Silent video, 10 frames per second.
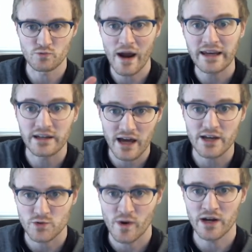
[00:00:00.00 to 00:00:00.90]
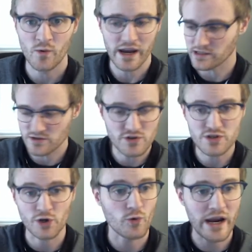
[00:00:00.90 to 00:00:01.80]
recognize right away because there's
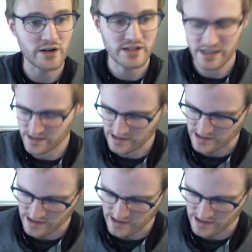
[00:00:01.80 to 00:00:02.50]
just a greater distance.